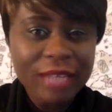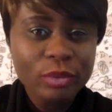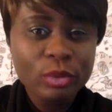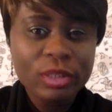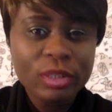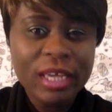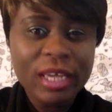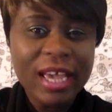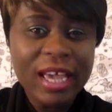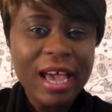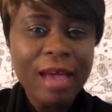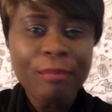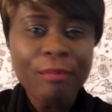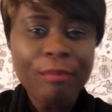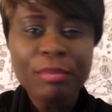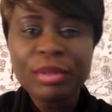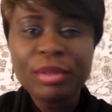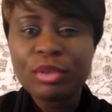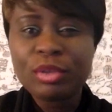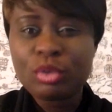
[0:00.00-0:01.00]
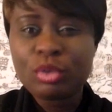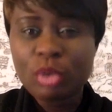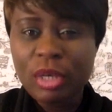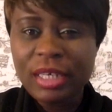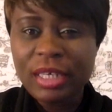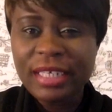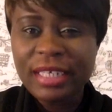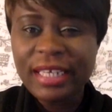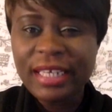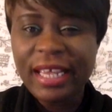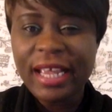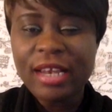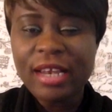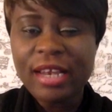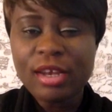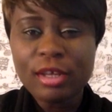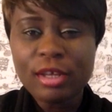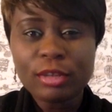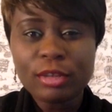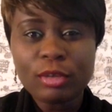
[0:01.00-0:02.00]
today and be drawing a
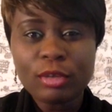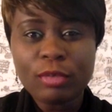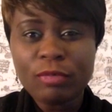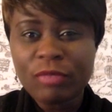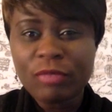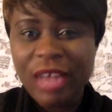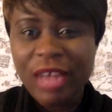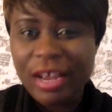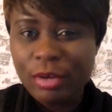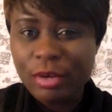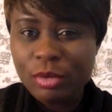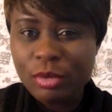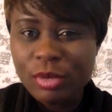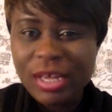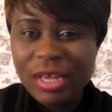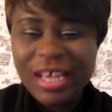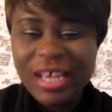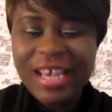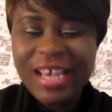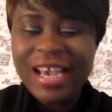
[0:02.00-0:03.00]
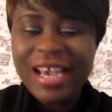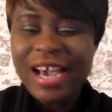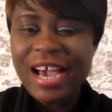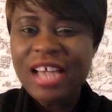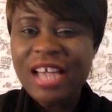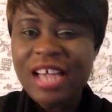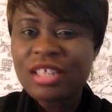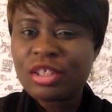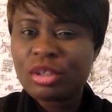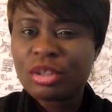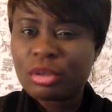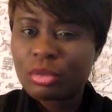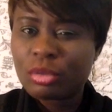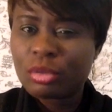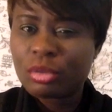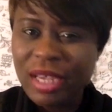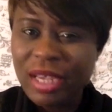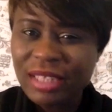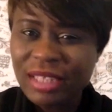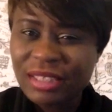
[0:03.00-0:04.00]
lot of value and
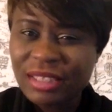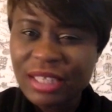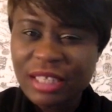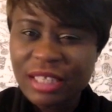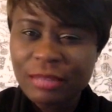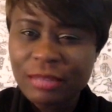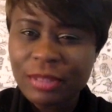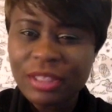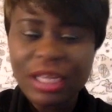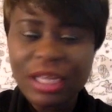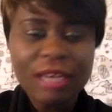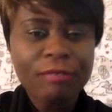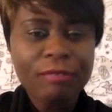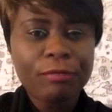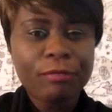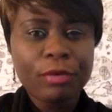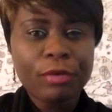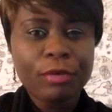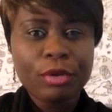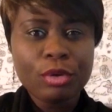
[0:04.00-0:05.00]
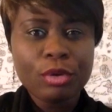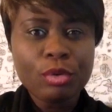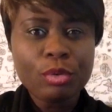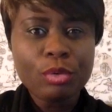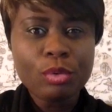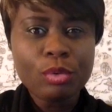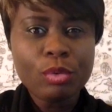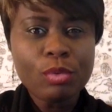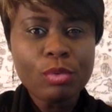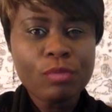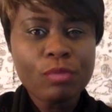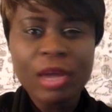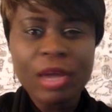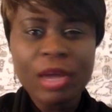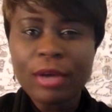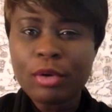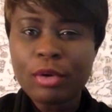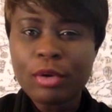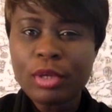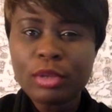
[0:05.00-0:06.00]
strength, especially for you if you
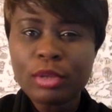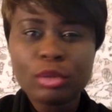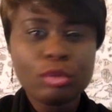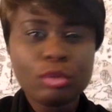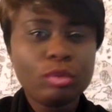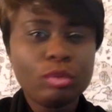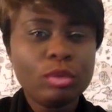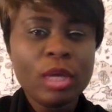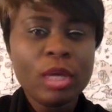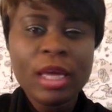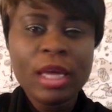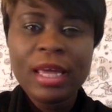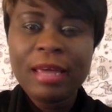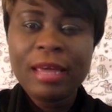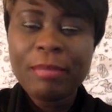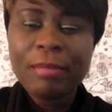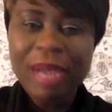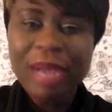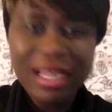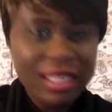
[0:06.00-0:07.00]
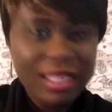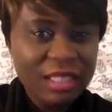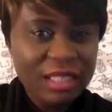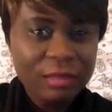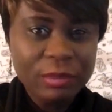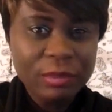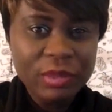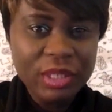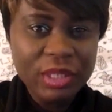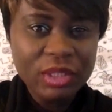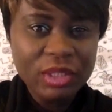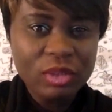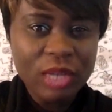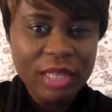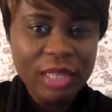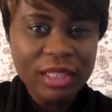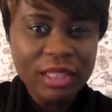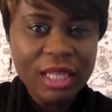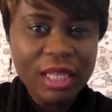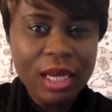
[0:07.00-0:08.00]
are going through a bad experience
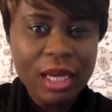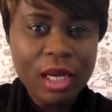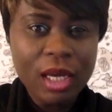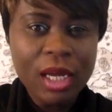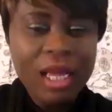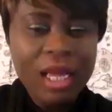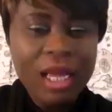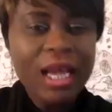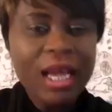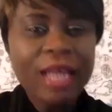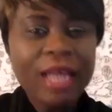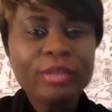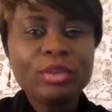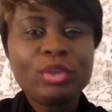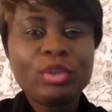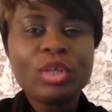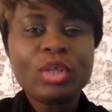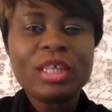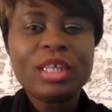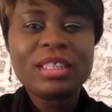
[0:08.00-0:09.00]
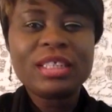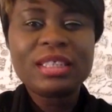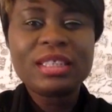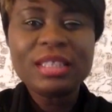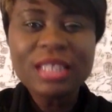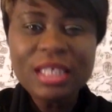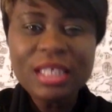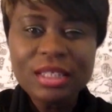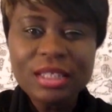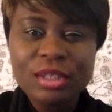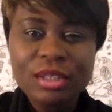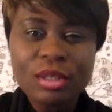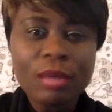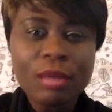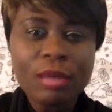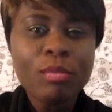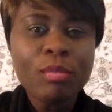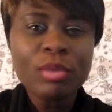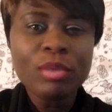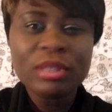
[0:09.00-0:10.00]
right now and you just need
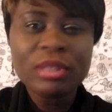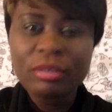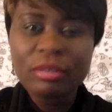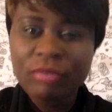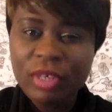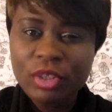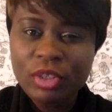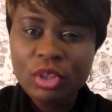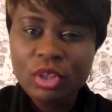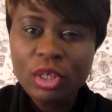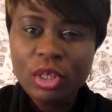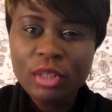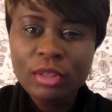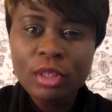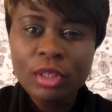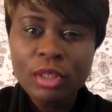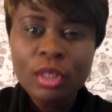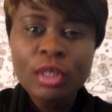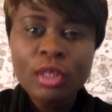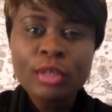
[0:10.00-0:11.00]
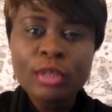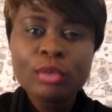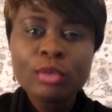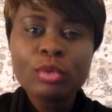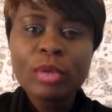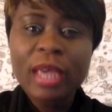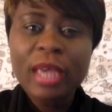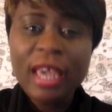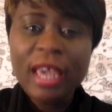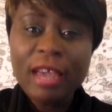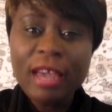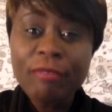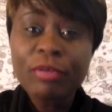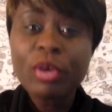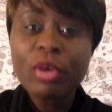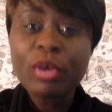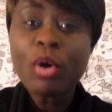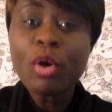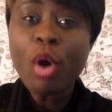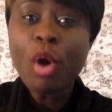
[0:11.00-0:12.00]
some motivation to give
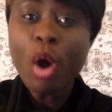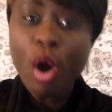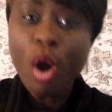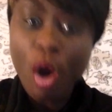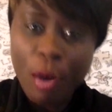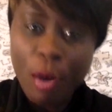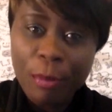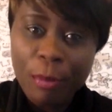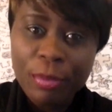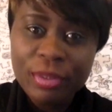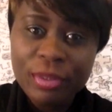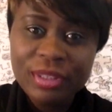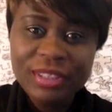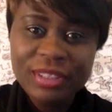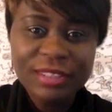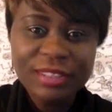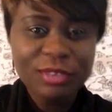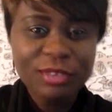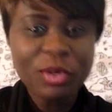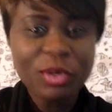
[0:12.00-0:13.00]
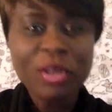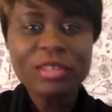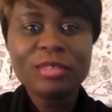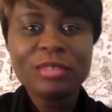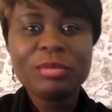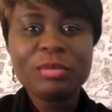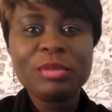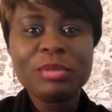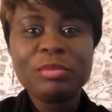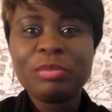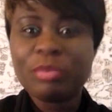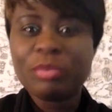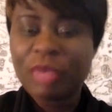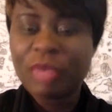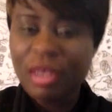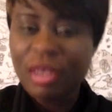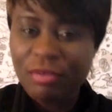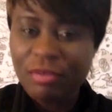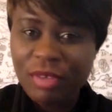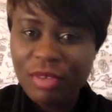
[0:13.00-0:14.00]
you hope. She's going to be
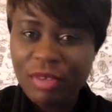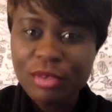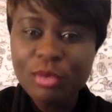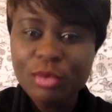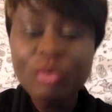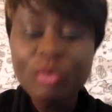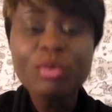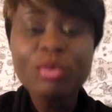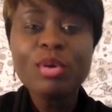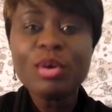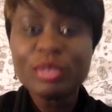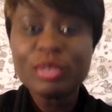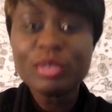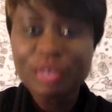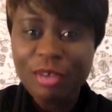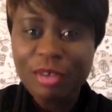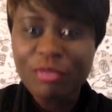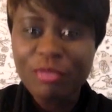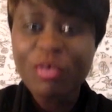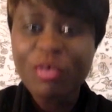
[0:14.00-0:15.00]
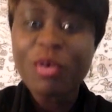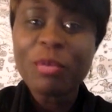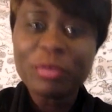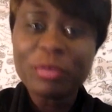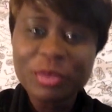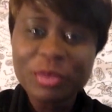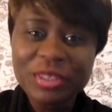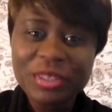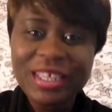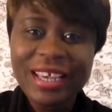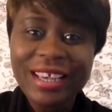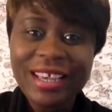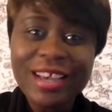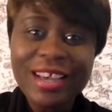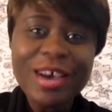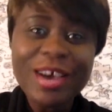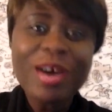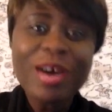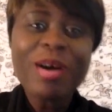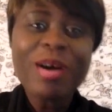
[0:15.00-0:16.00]
giving you loads of hope today
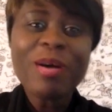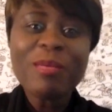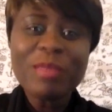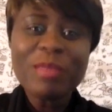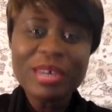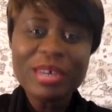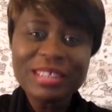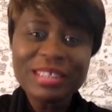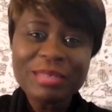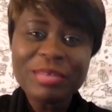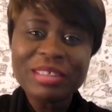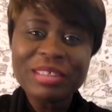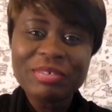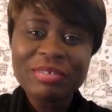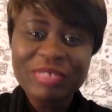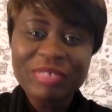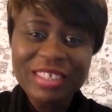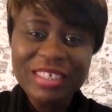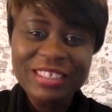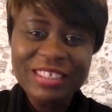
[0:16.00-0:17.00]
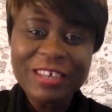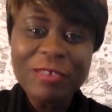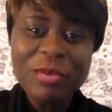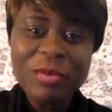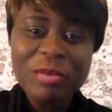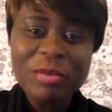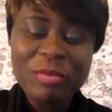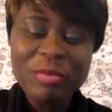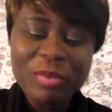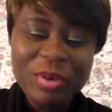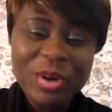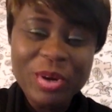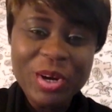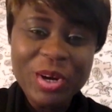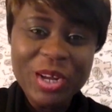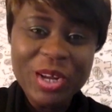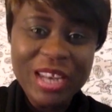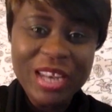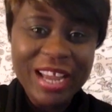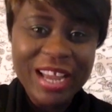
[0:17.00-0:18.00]
on Monday Motivation with
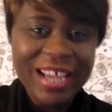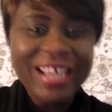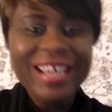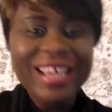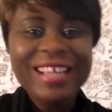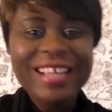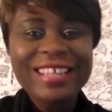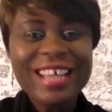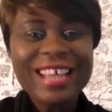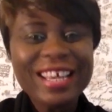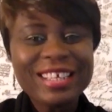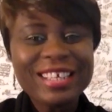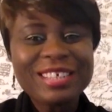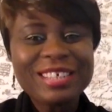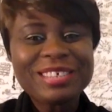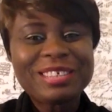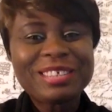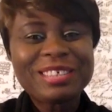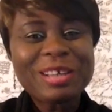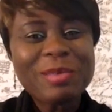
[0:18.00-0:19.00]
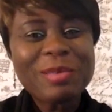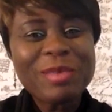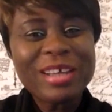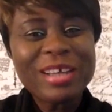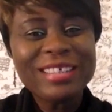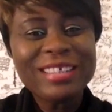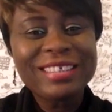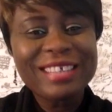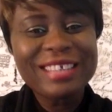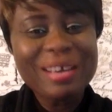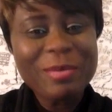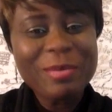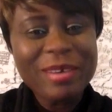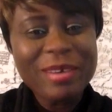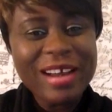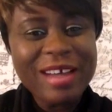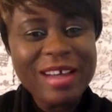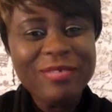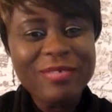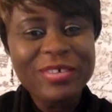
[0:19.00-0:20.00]
Bukola. Thank you so much,
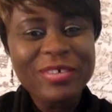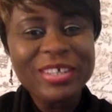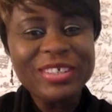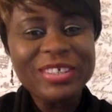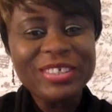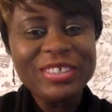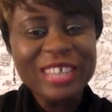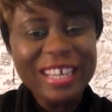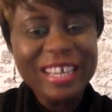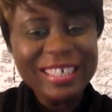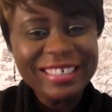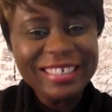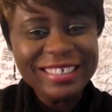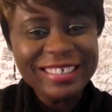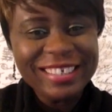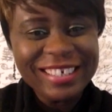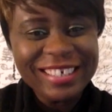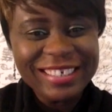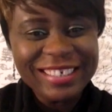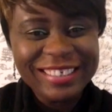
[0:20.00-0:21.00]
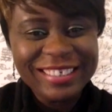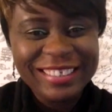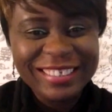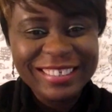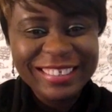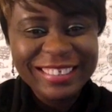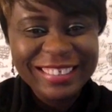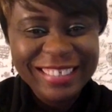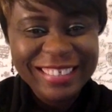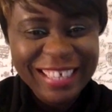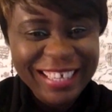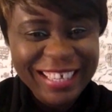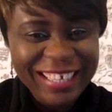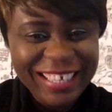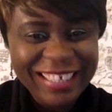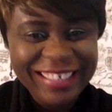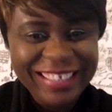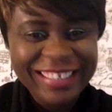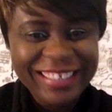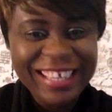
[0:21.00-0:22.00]
Deborah, for joining us
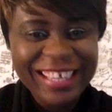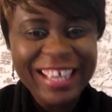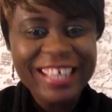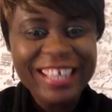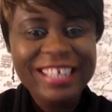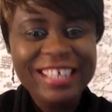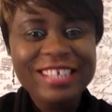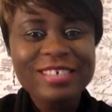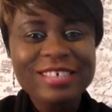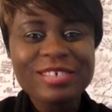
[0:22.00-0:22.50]
today. Thank you